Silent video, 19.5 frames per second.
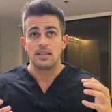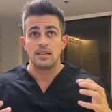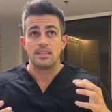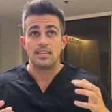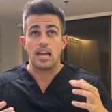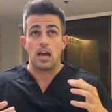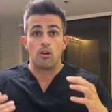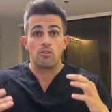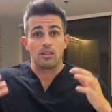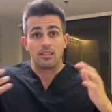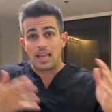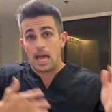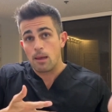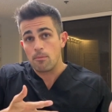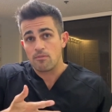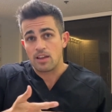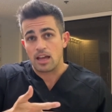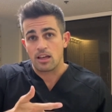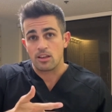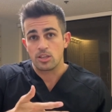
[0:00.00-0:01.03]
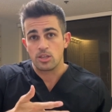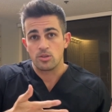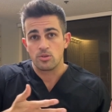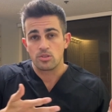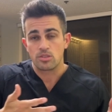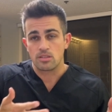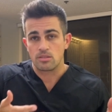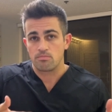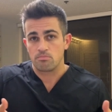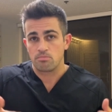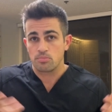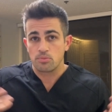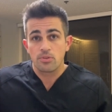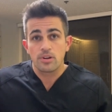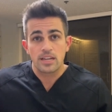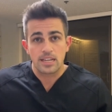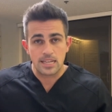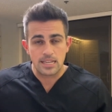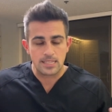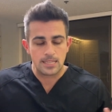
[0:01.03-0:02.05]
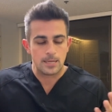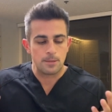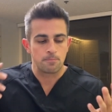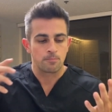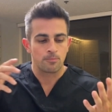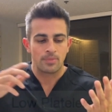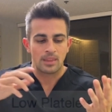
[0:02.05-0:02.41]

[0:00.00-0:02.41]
Now, the lab values, pretty easy.